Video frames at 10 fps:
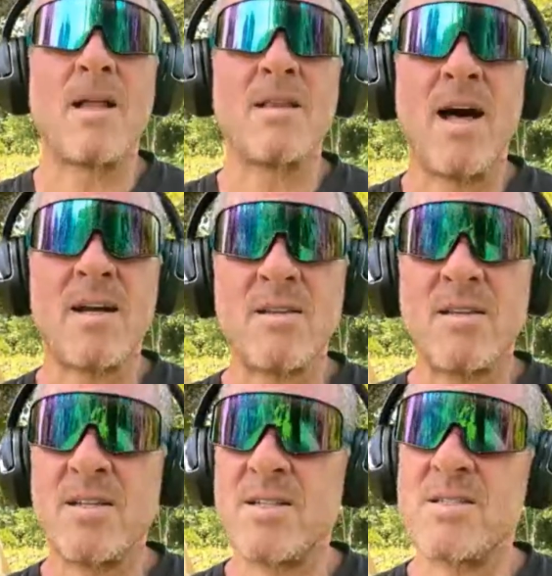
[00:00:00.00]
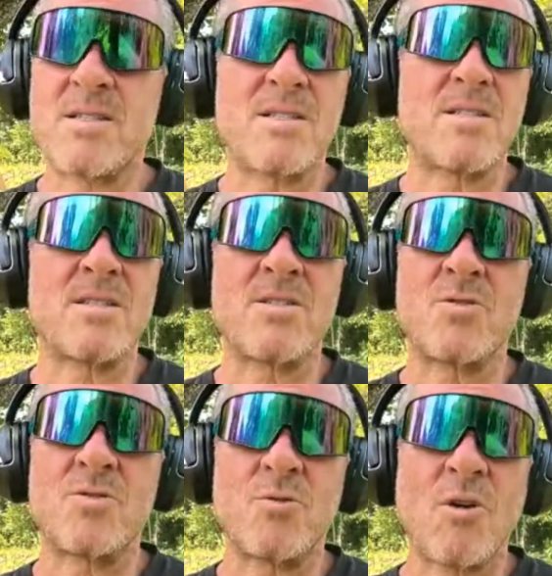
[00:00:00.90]
a lot of these
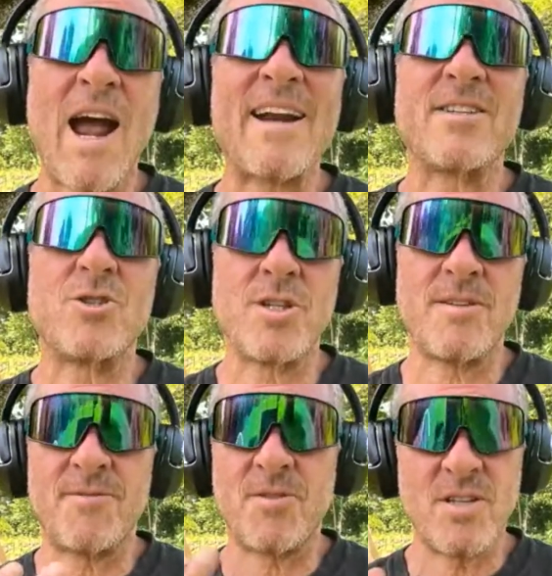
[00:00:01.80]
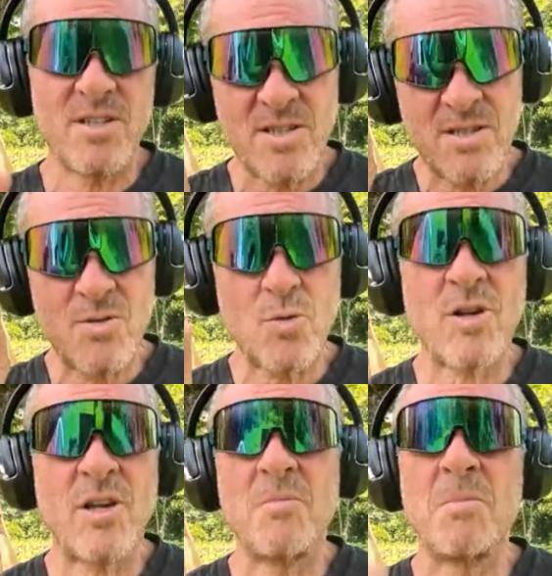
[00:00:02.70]
strategy for these
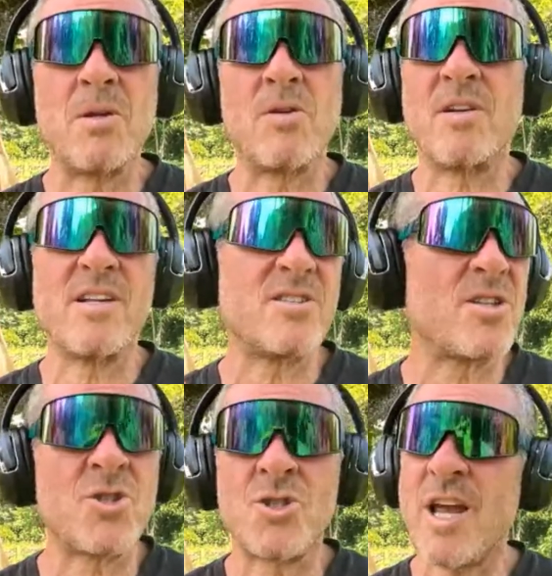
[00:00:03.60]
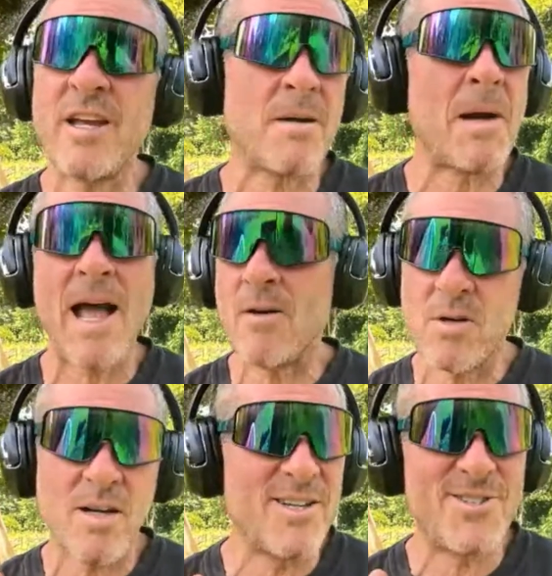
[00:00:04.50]
sort of communities is shake them out,
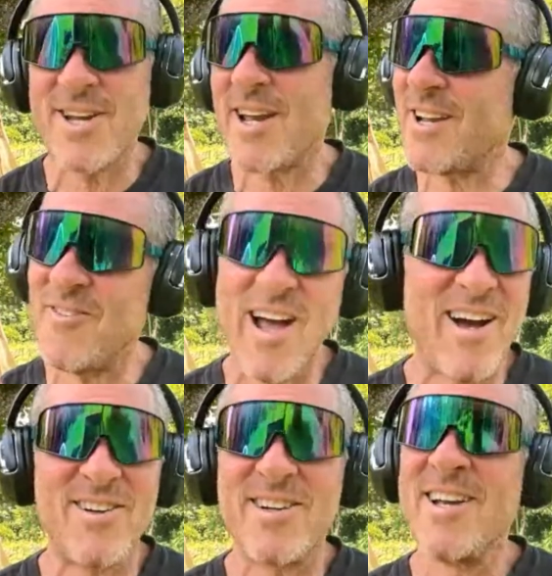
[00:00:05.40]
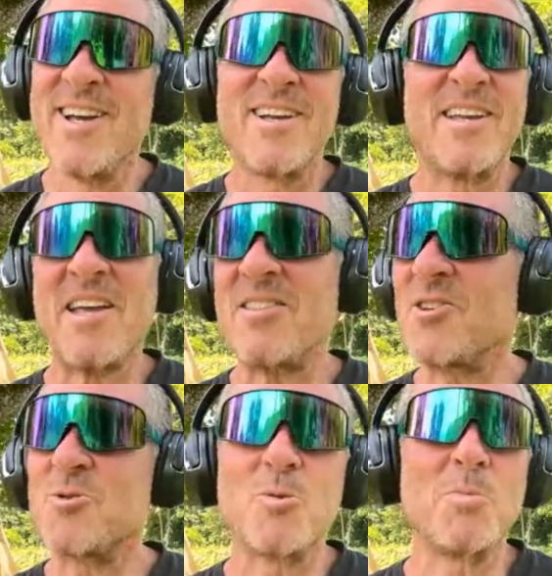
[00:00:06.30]
shake them out, get
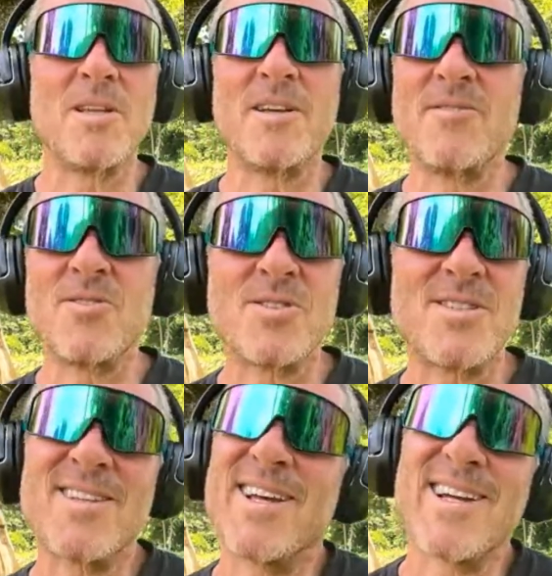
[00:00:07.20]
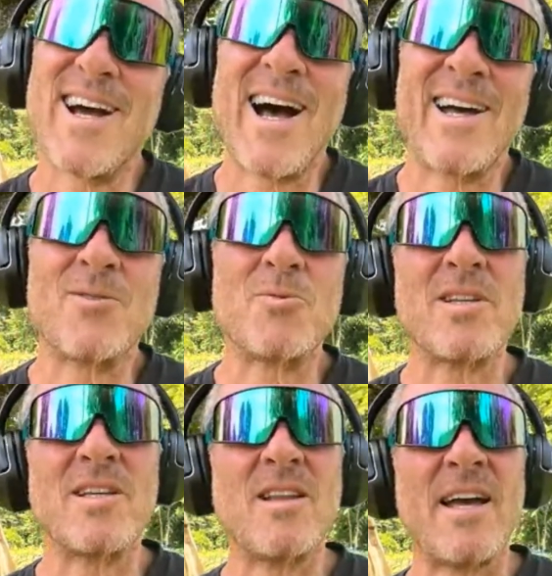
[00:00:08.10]
the true believers. Like, I don't
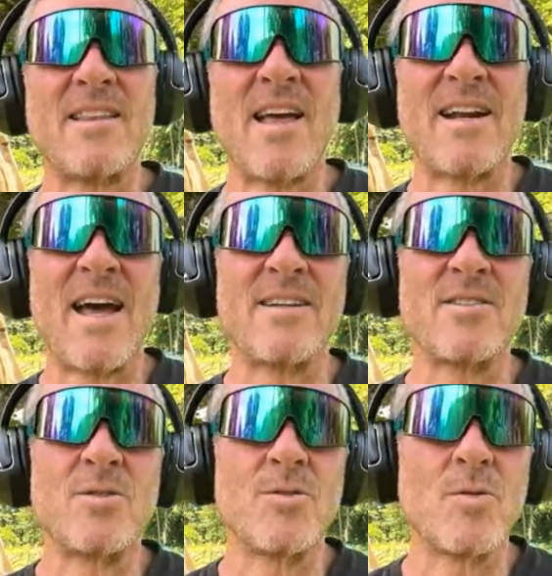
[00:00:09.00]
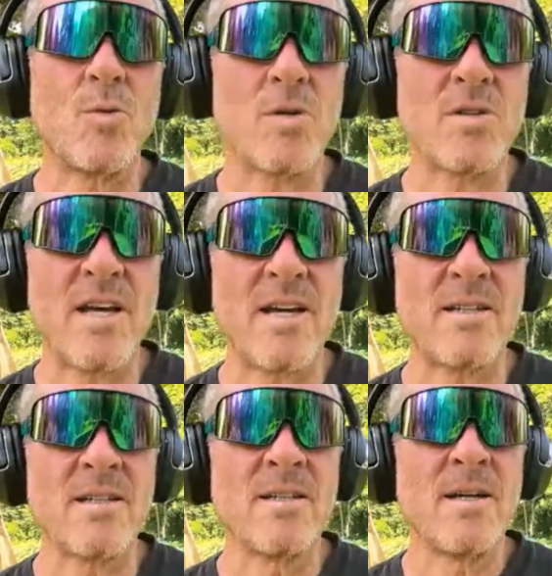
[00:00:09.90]
really like that attitude or
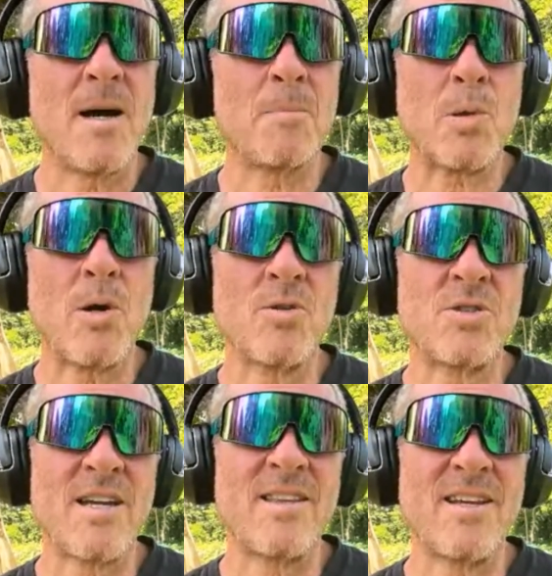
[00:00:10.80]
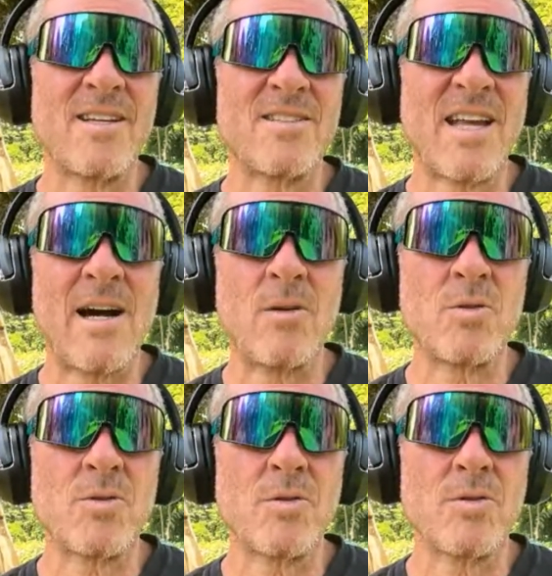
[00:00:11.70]
that approach. I think it's
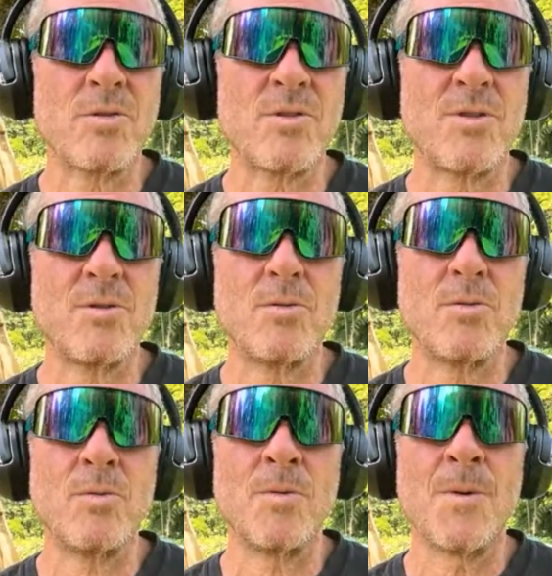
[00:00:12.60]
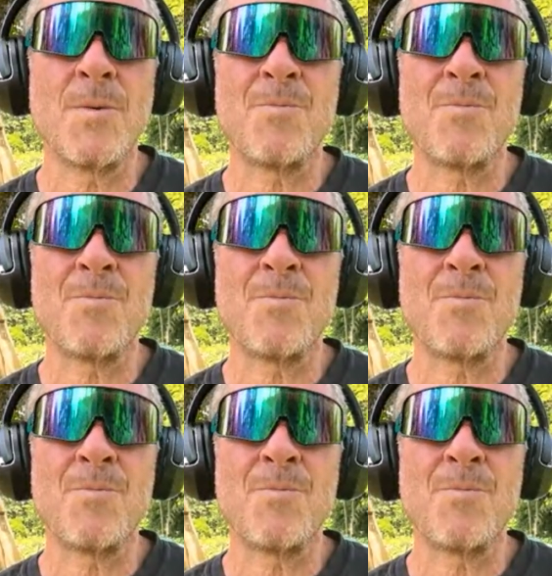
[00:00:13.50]
counter to